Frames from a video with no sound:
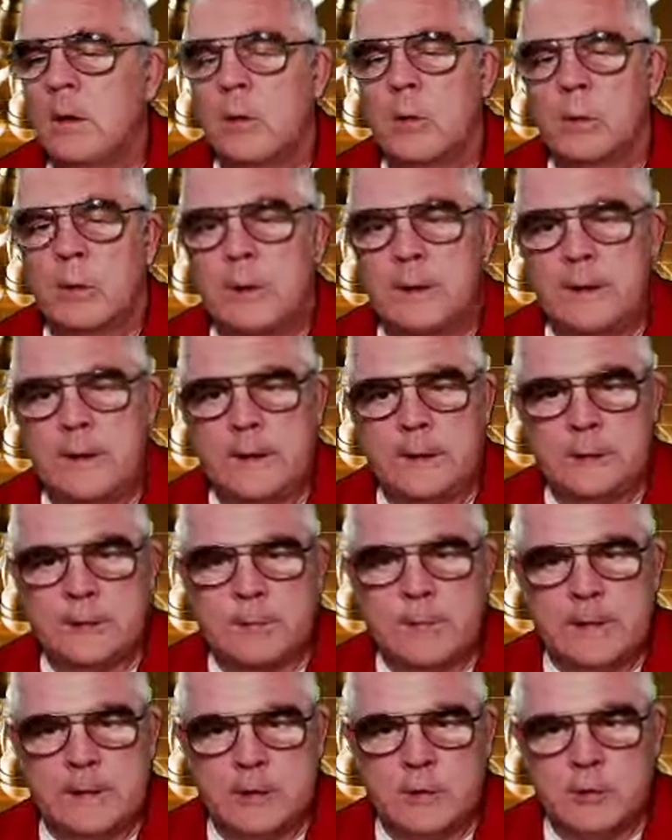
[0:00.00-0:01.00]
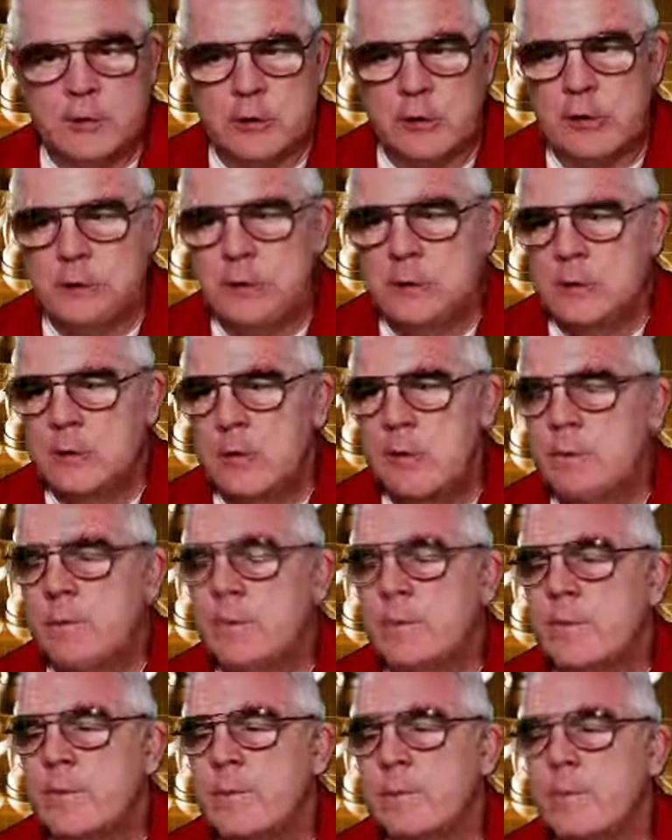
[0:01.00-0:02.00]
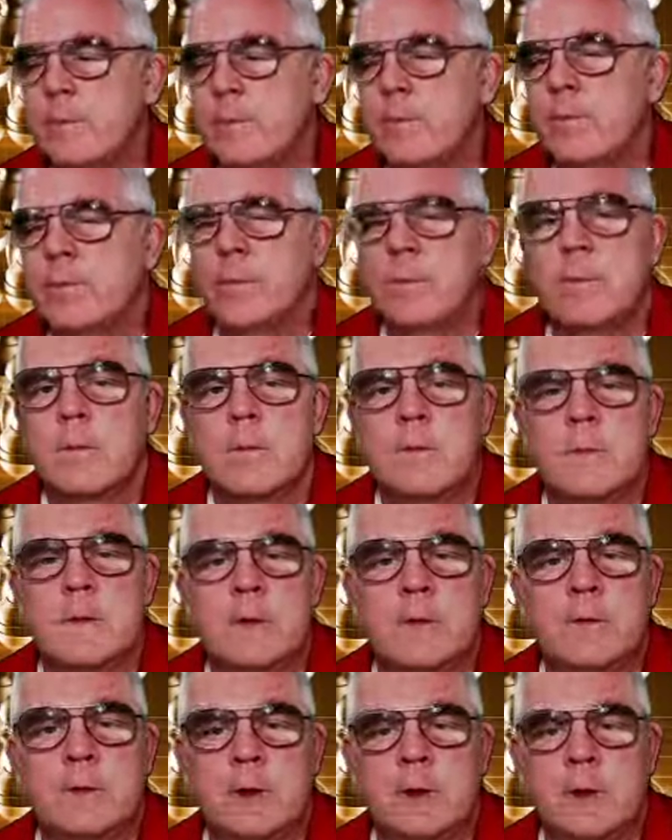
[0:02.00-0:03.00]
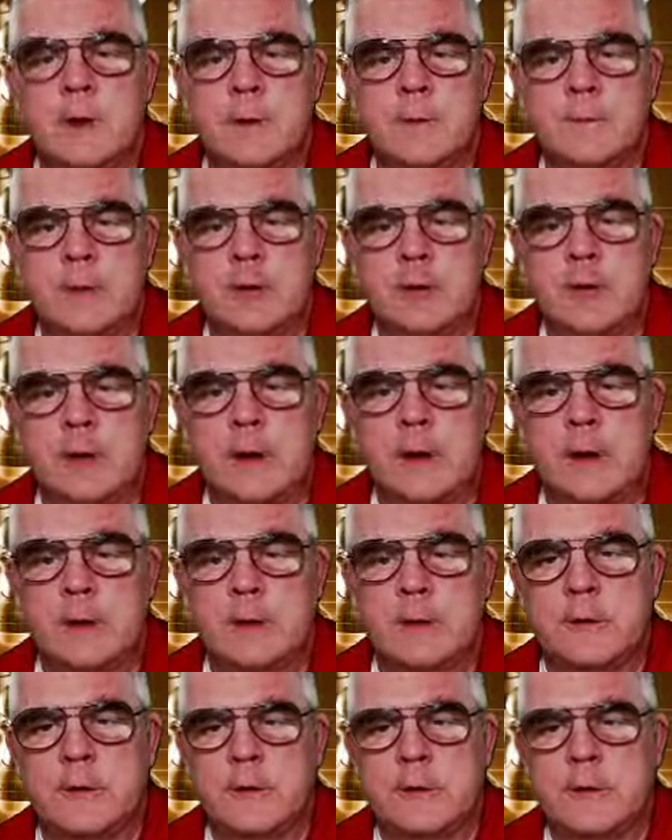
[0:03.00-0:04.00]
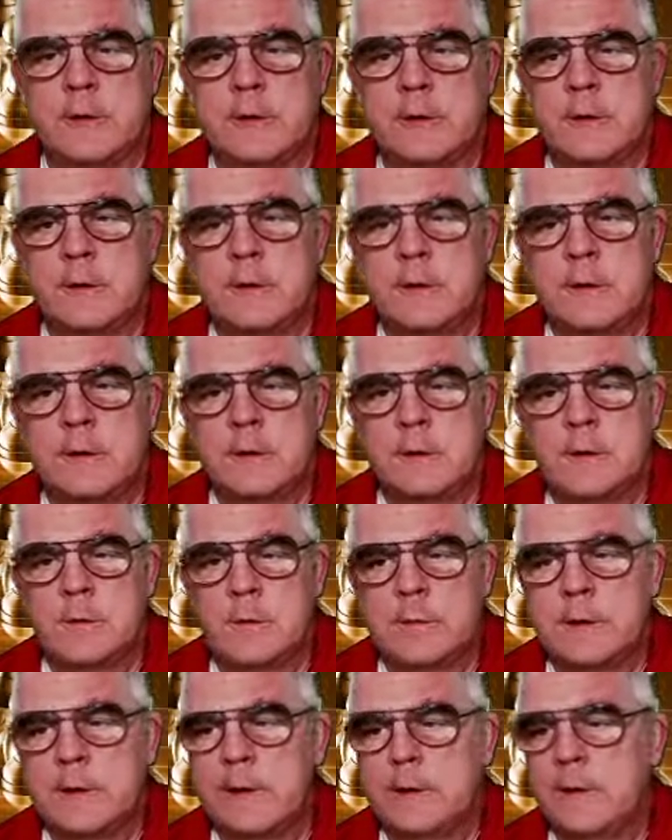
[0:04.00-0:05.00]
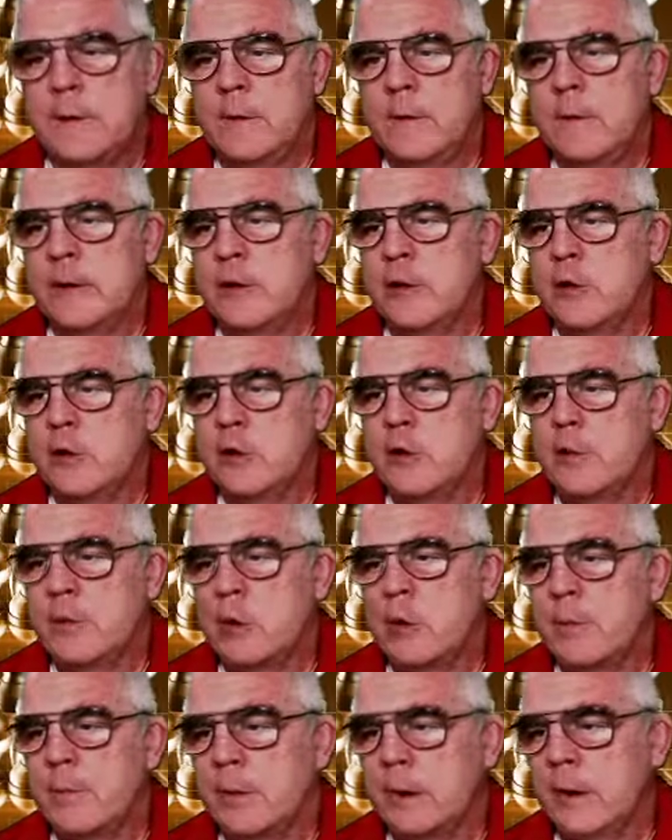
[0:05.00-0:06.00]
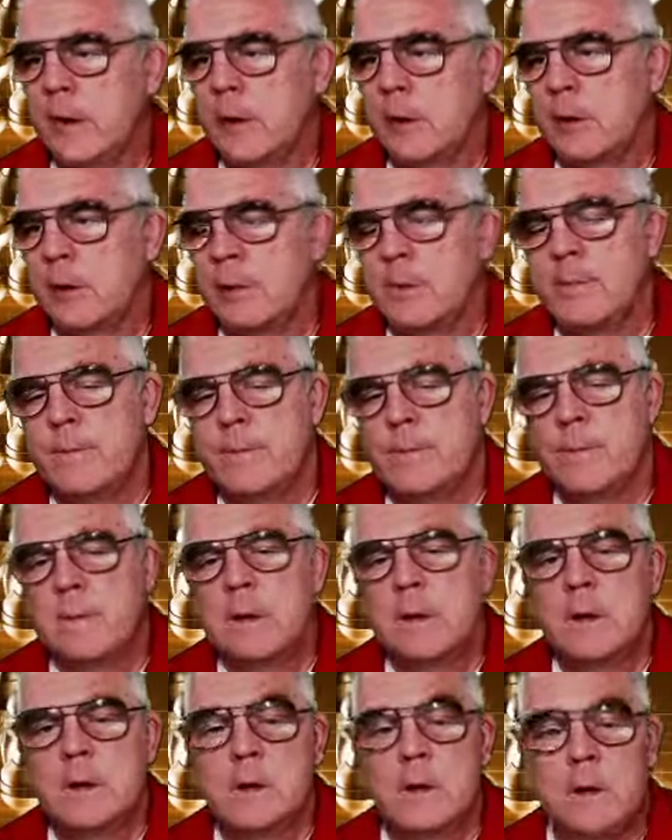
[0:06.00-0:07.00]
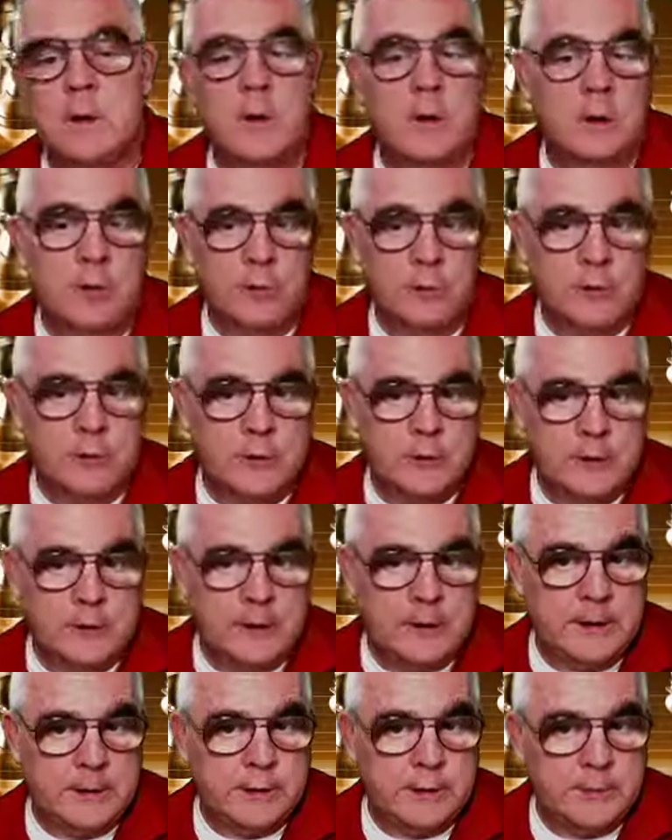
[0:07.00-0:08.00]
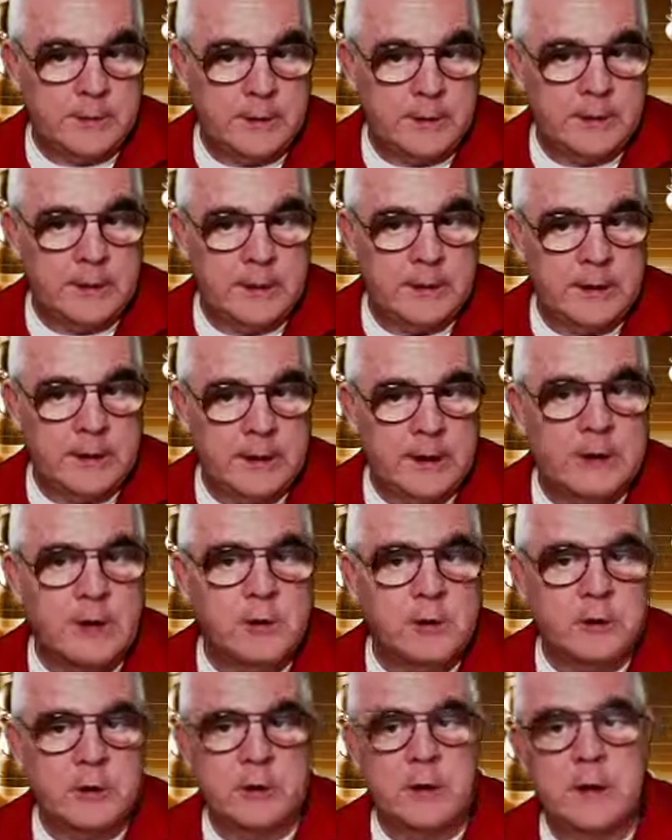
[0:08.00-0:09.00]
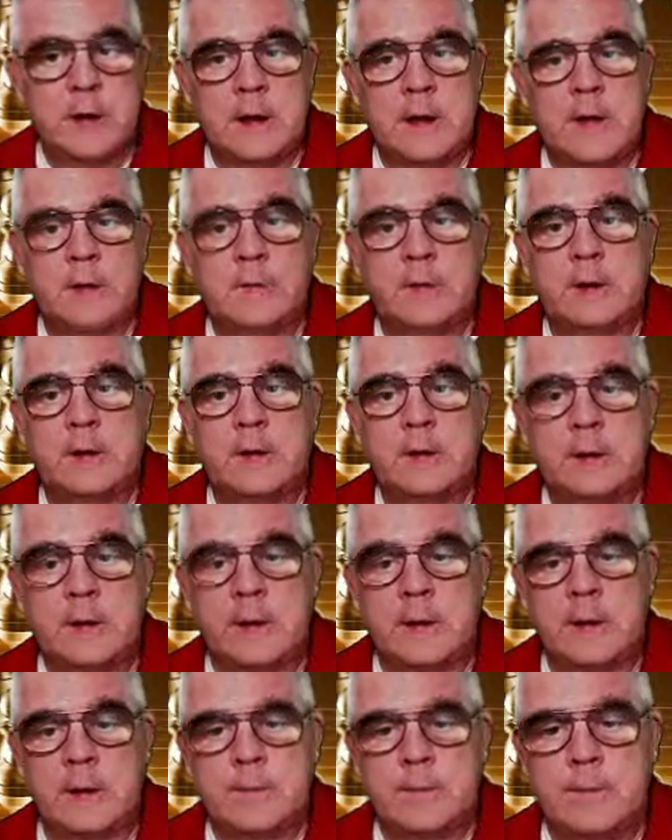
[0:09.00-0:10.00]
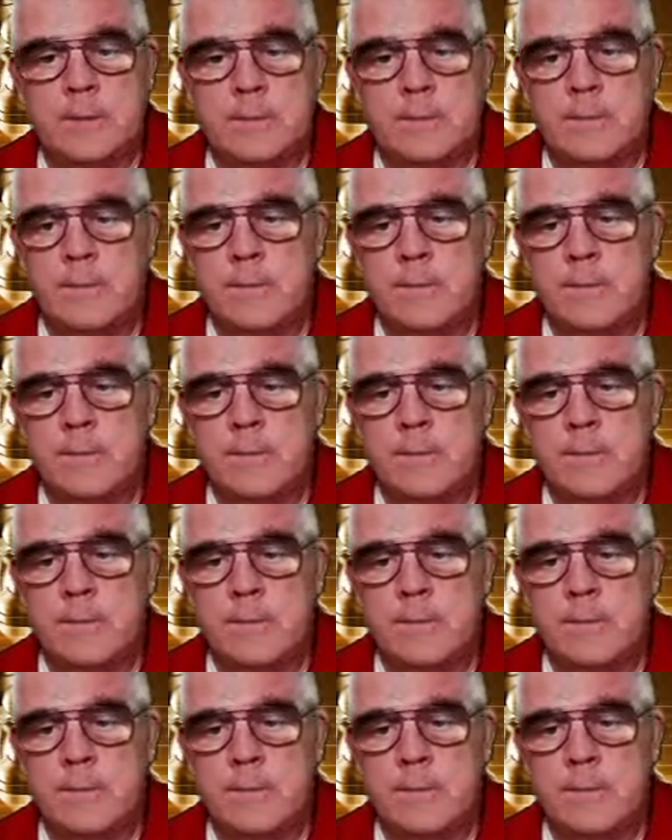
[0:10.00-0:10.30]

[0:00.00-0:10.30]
Well, as mentioned, Wilhelm Steinitz played the Juco piano, which he has played each and every time